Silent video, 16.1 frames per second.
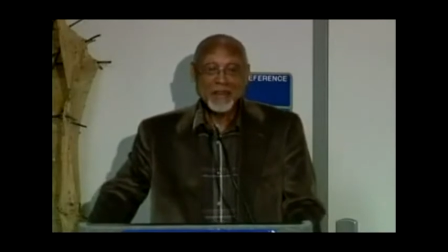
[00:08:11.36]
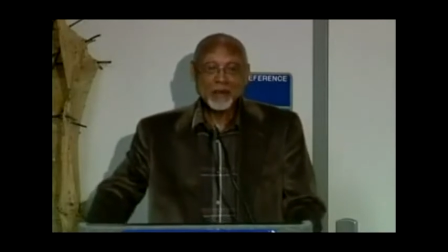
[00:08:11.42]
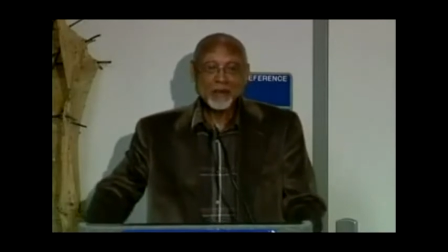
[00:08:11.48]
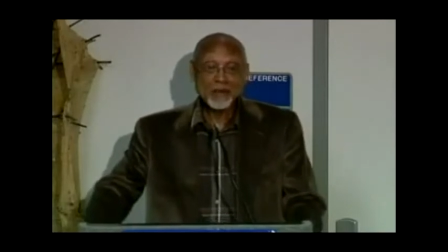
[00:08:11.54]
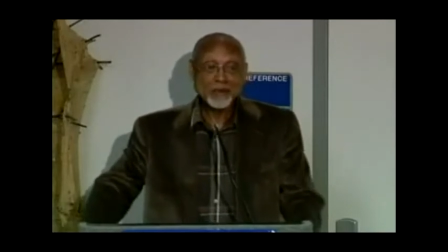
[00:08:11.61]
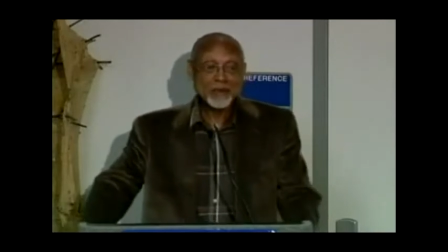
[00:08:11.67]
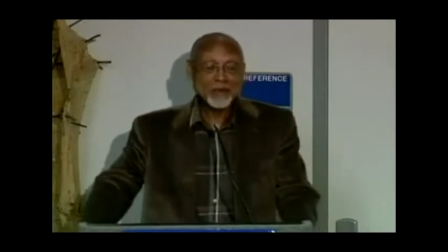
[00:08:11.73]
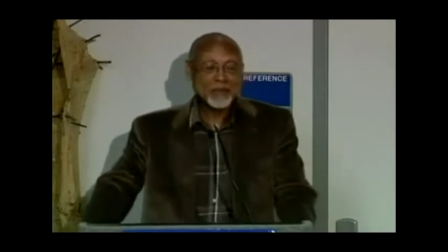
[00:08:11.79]

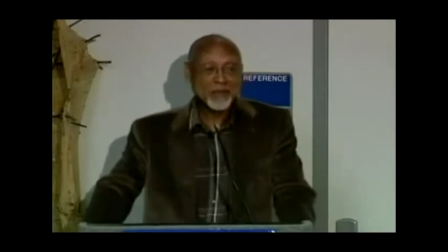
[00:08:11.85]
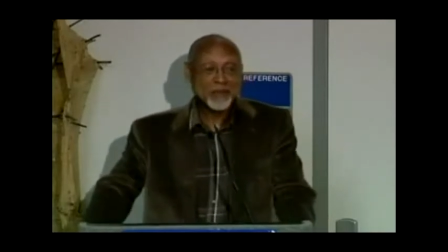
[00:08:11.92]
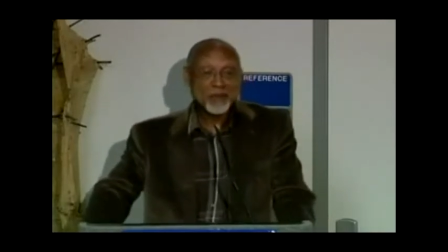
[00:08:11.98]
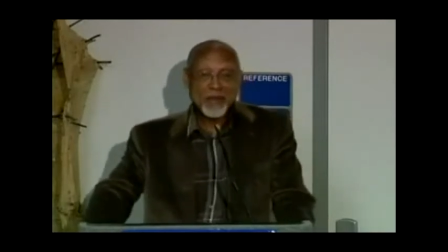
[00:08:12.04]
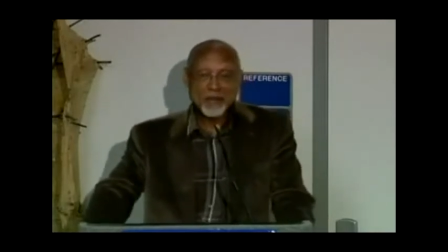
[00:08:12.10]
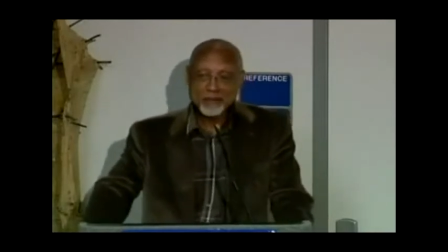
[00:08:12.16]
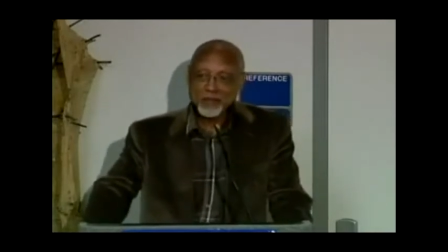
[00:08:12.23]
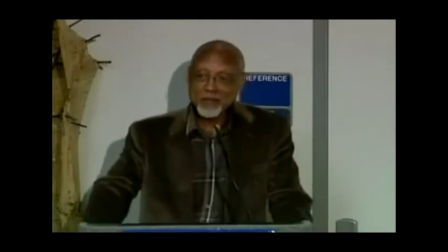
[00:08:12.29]
now,
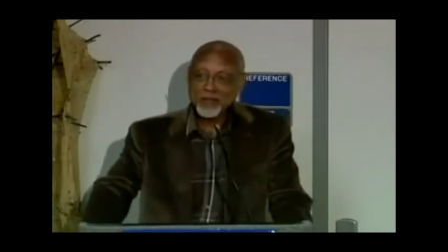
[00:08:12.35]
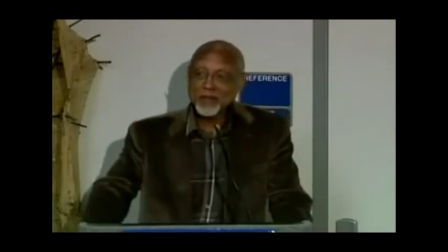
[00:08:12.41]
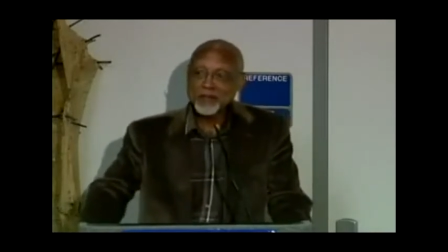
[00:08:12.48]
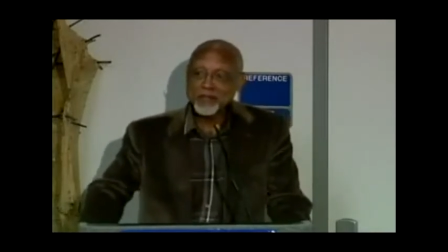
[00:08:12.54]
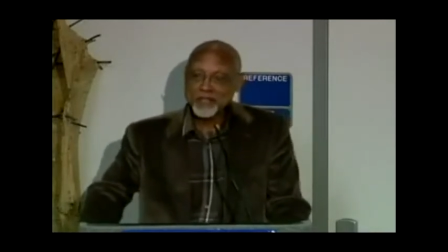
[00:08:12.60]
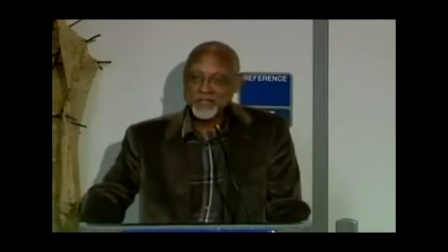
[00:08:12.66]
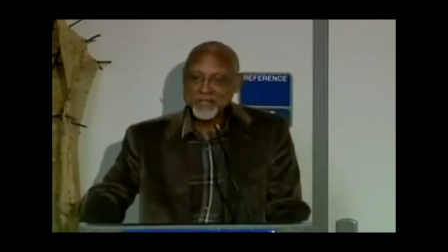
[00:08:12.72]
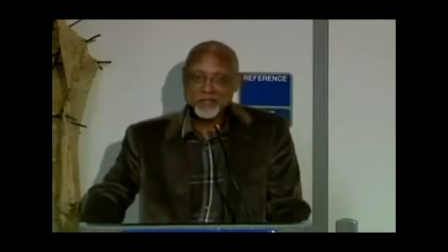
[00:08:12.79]
you have to
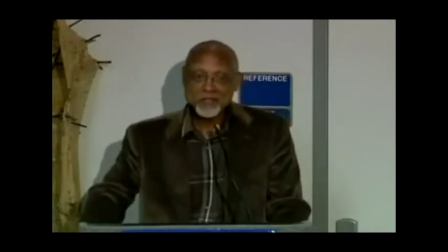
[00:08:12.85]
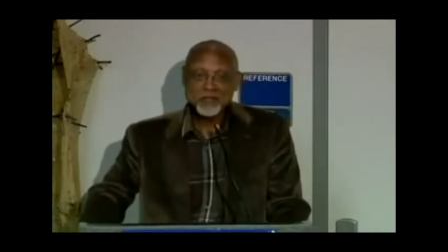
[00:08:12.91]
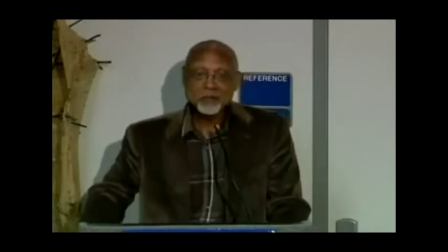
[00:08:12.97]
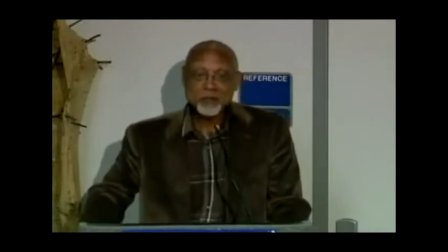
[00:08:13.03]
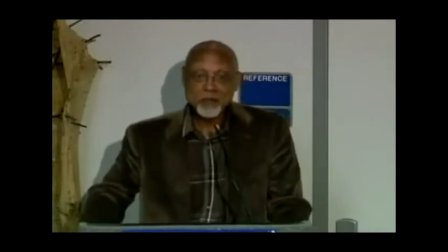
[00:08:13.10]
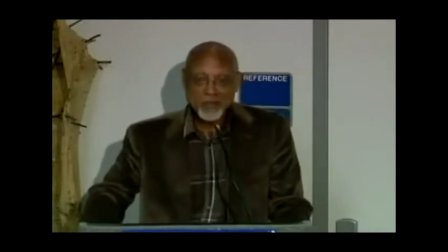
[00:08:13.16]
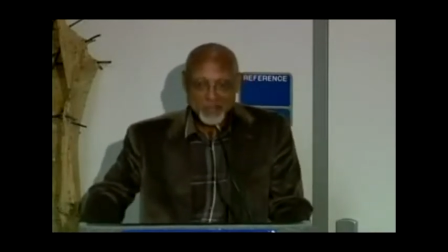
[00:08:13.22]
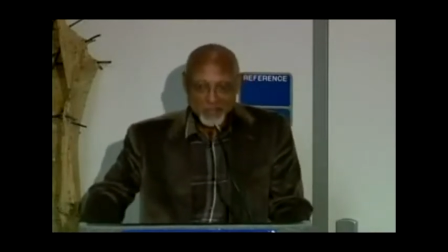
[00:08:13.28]
call this a
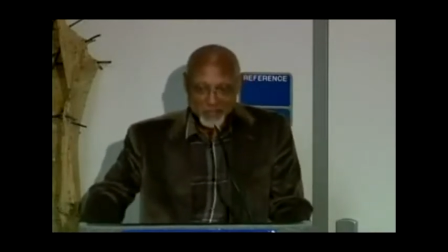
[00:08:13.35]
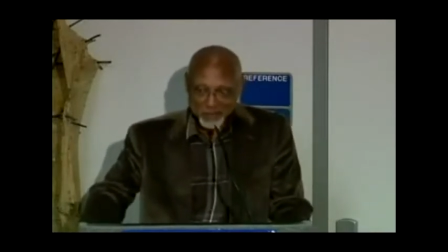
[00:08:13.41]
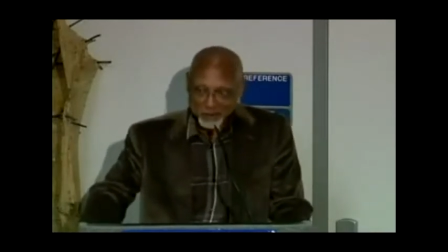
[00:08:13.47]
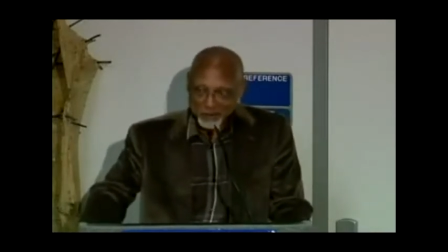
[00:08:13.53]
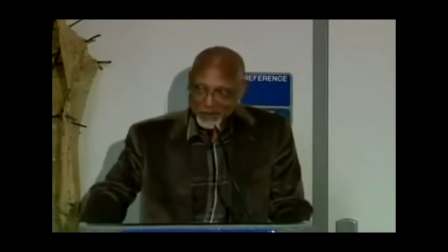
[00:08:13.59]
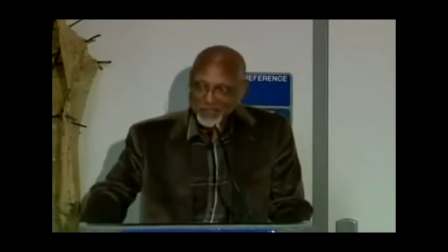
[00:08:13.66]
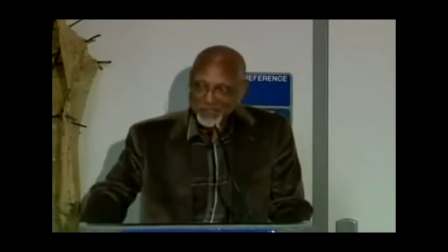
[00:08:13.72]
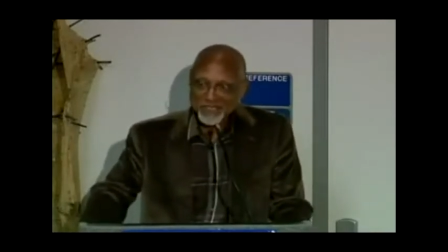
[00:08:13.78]

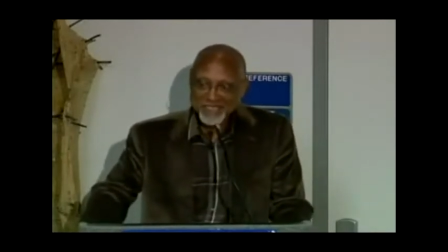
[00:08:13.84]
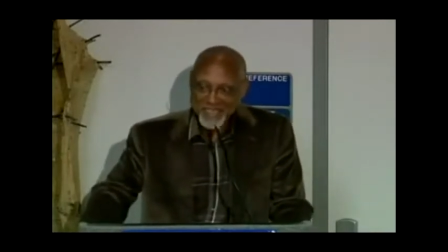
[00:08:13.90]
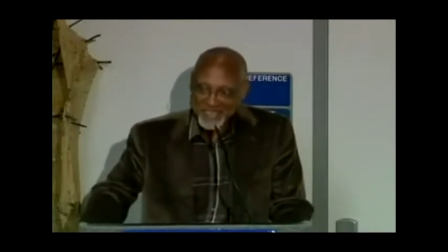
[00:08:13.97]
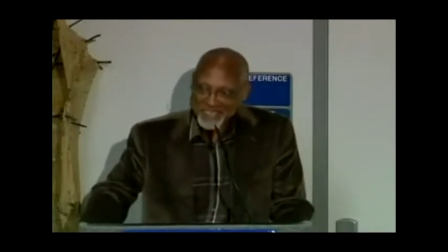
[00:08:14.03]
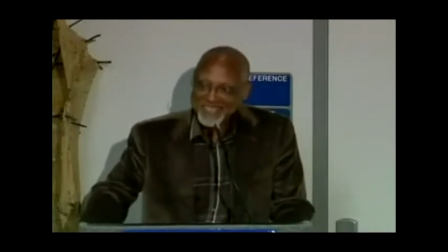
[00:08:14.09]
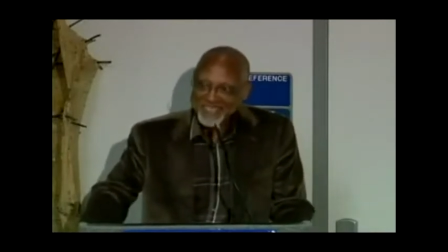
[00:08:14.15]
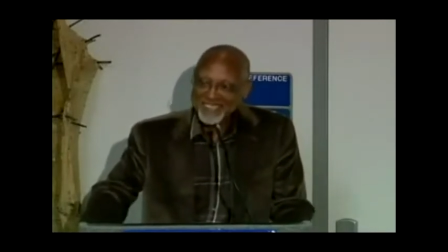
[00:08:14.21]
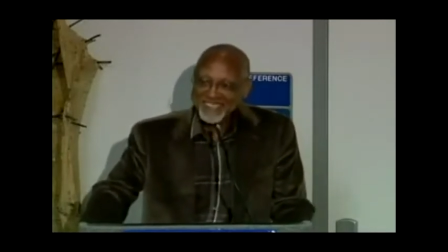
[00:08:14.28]
superlative
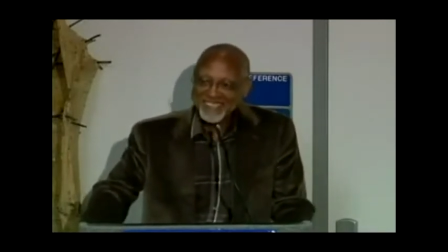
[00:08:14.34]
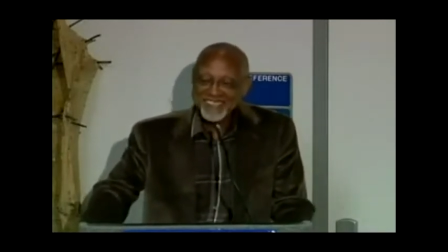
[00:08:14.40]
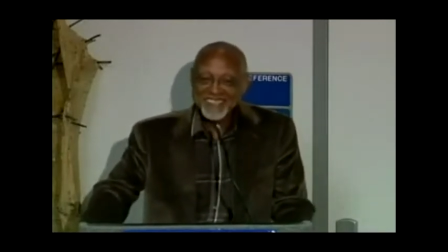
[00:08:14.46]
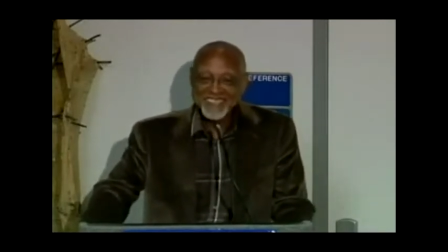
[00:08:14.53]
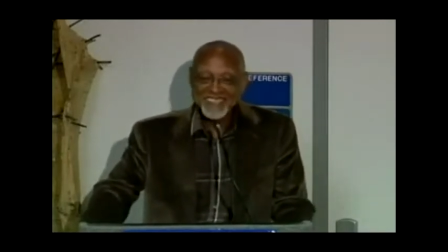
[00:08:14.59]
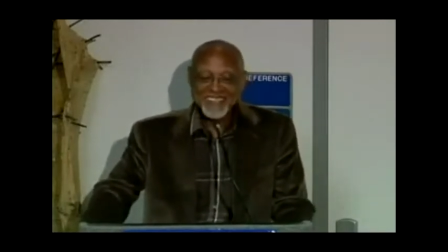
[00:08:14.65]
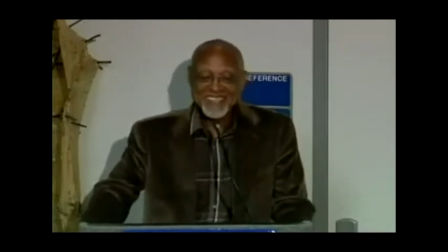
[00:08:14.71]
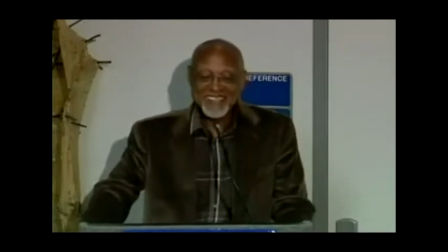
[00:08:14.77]
success.
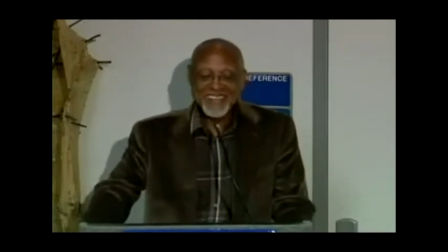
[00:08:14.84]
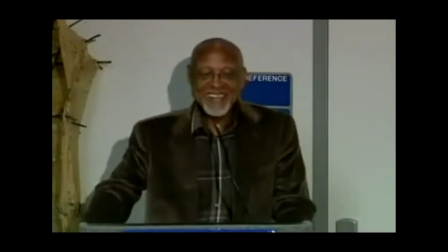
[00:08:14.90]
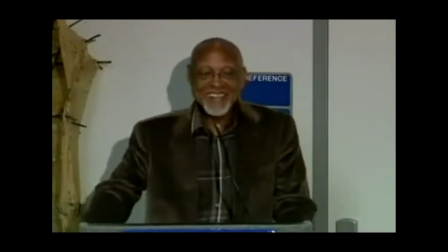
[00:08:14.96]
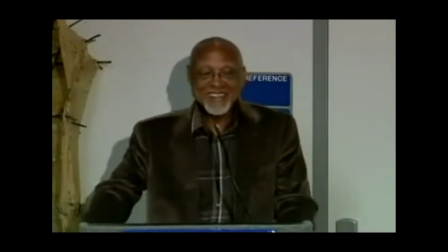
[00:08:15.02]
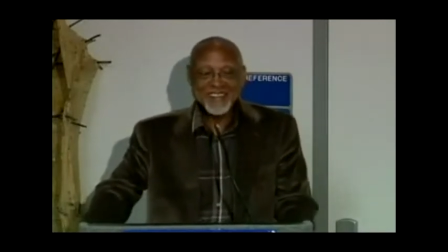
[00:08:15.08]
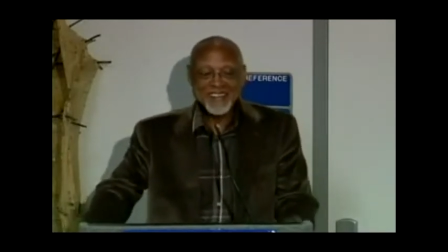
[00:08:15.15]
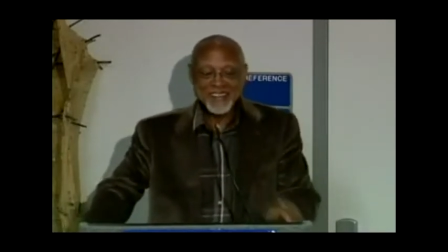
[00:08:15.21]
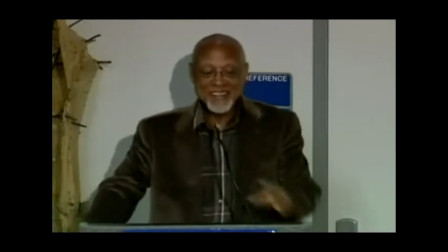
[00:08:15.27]

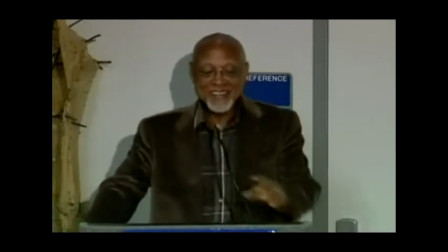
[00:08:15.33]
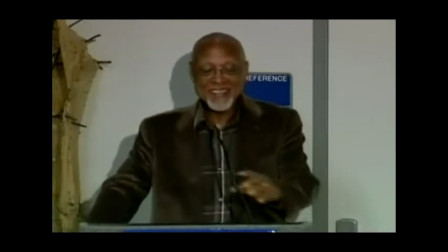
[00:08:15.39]
and